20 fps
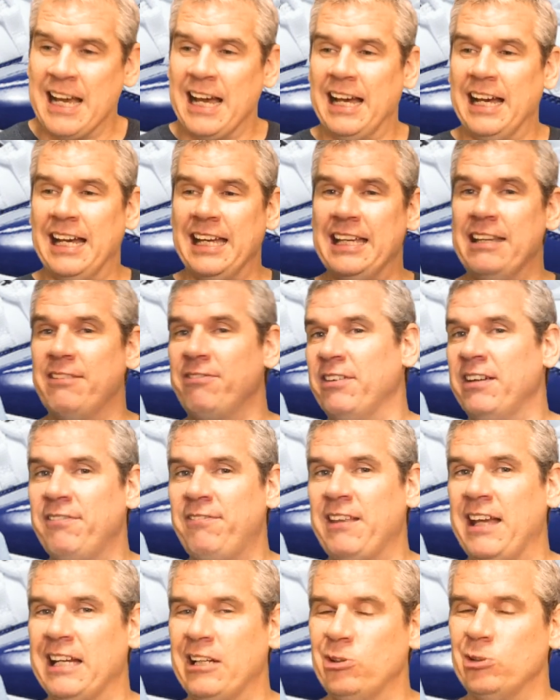uh, even if
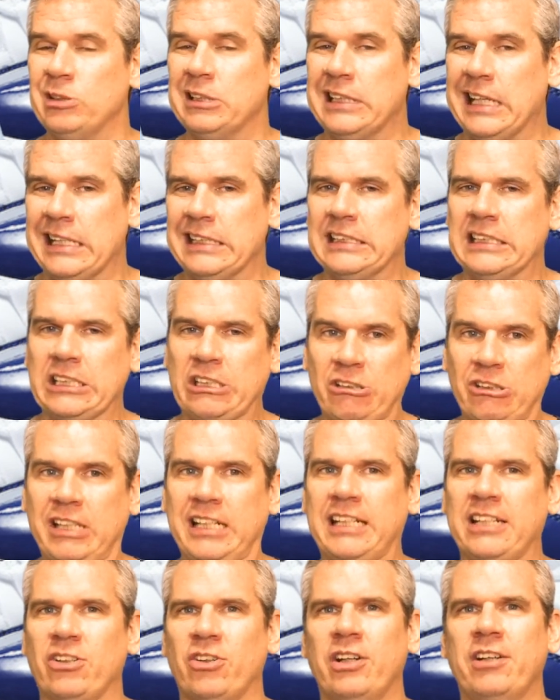that goes against the
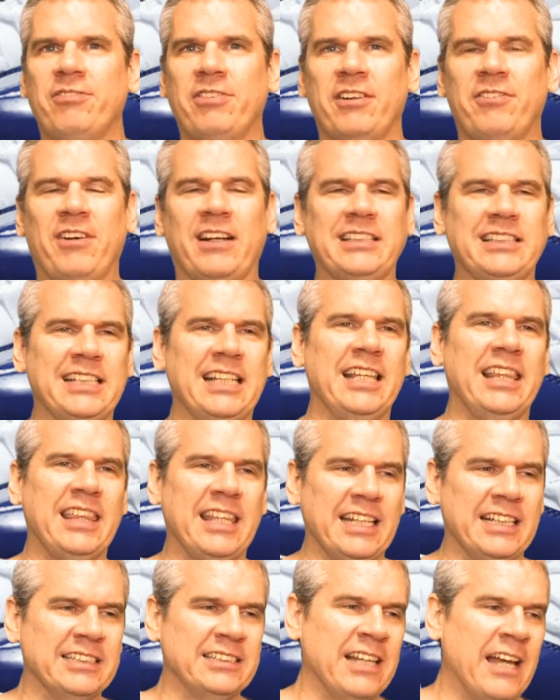grain or even if I say
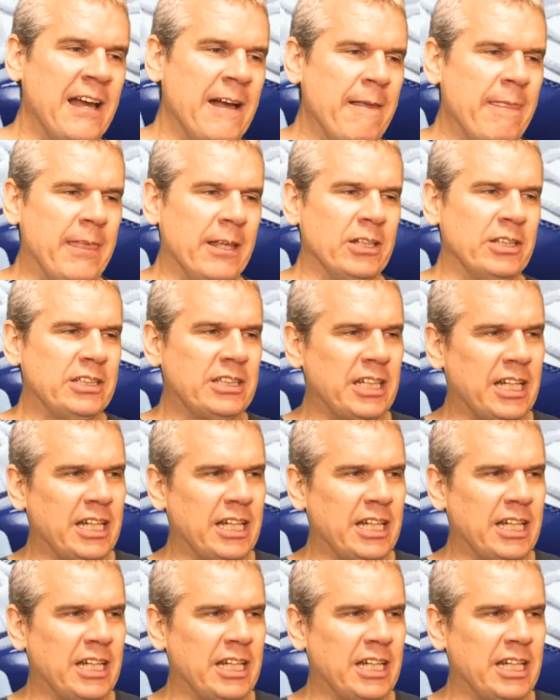things that